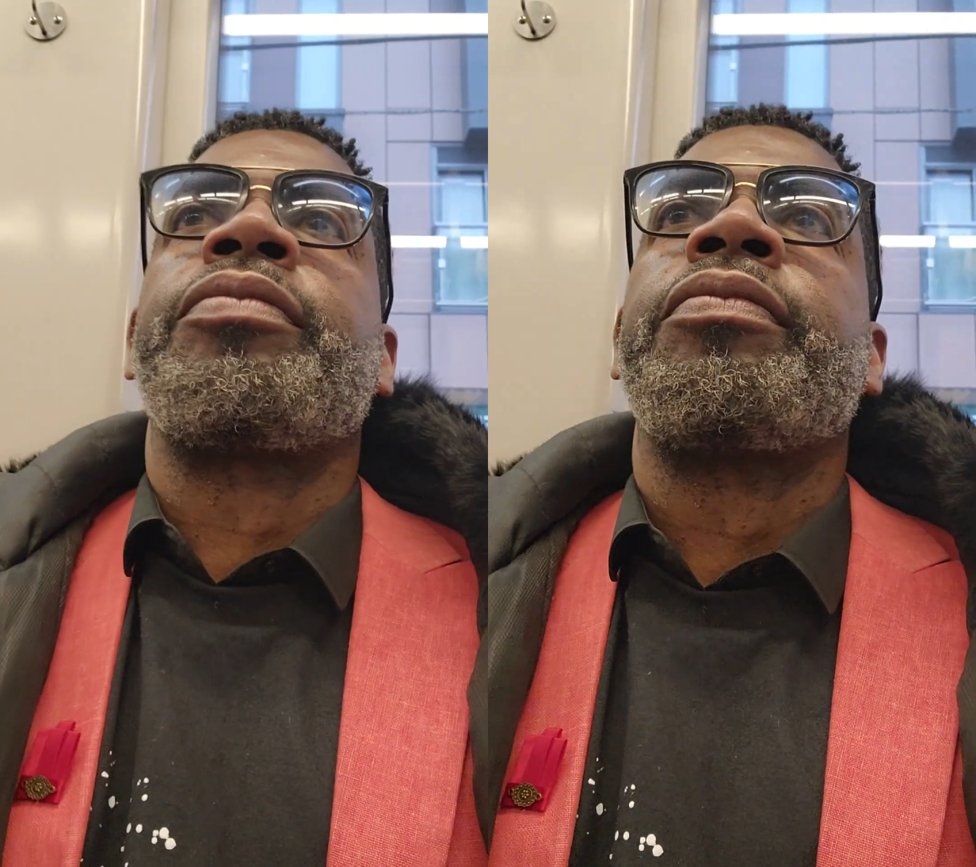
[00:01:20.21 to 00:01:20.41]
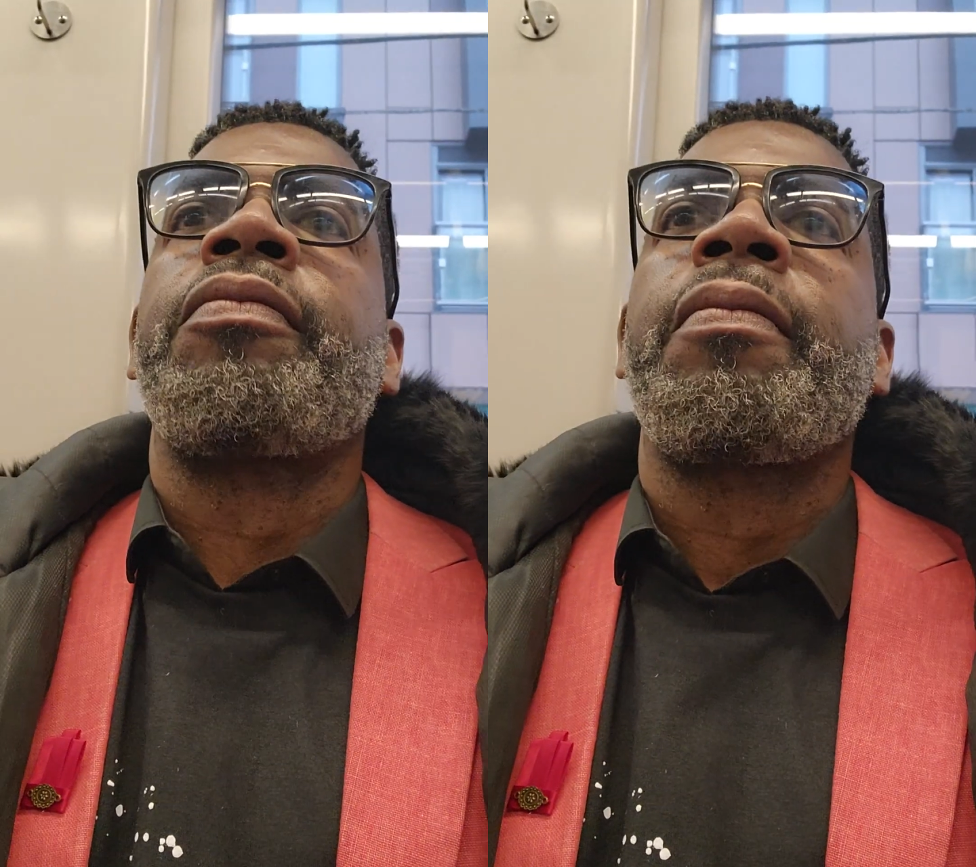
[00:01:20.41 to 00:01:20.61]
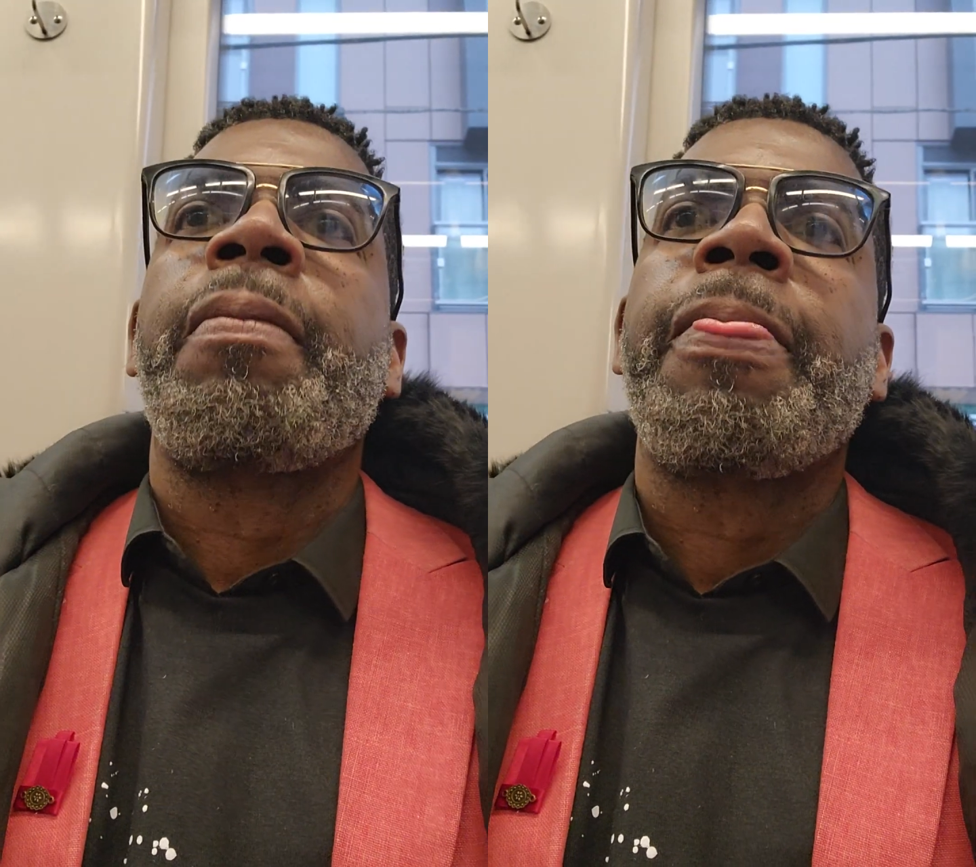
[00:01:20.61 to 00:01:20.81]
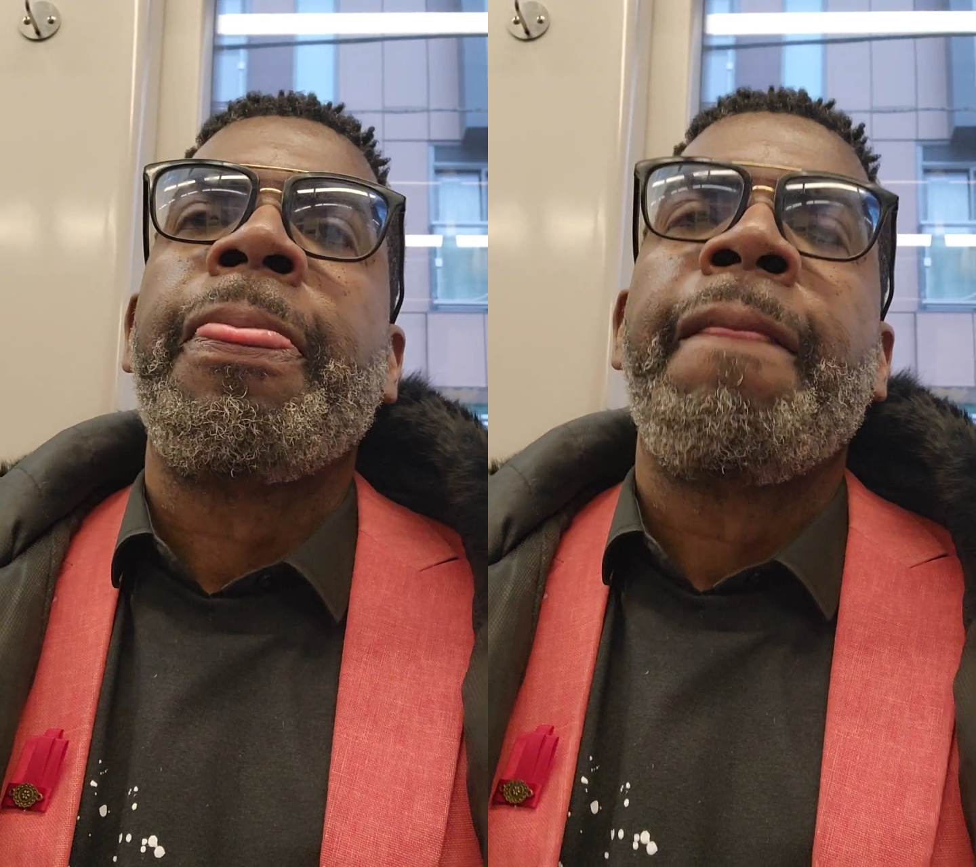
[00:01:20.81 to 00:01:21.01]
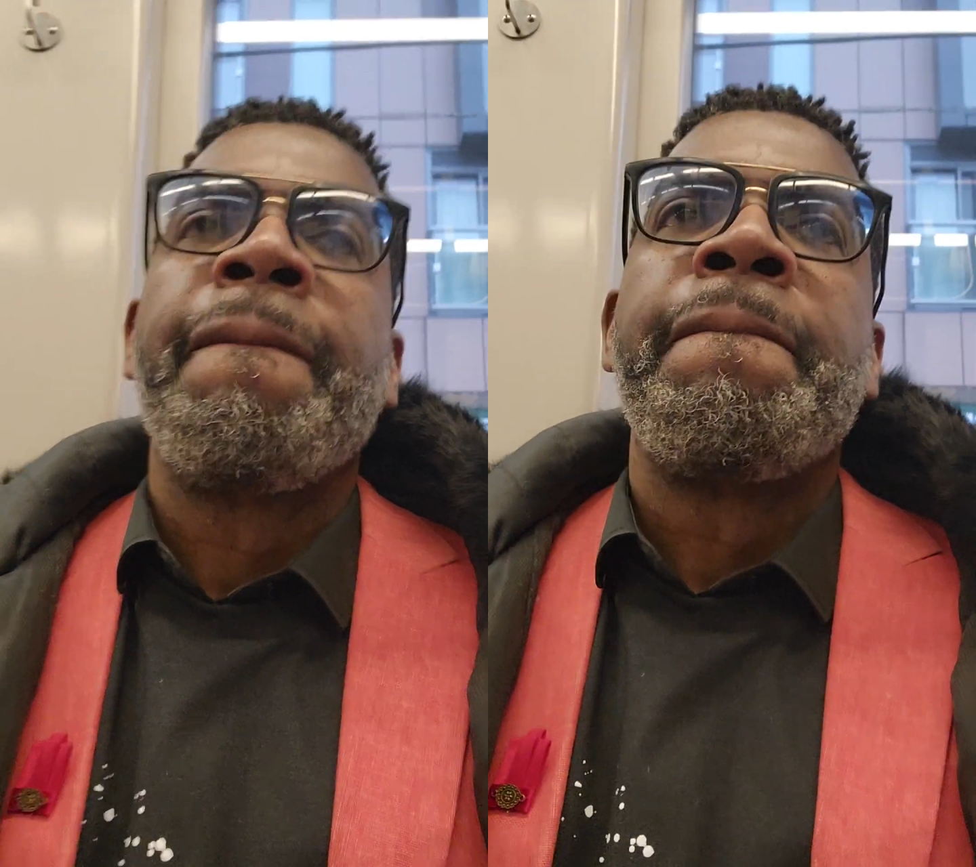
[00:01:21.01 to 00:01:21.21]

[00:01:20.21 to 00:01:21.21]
Please look right for